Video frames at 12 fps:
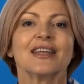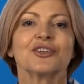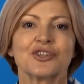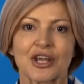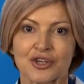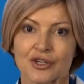
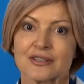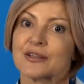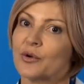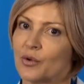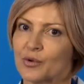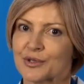injections
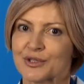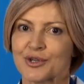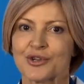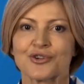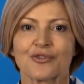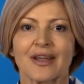or
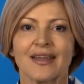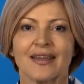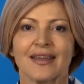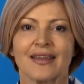surgery.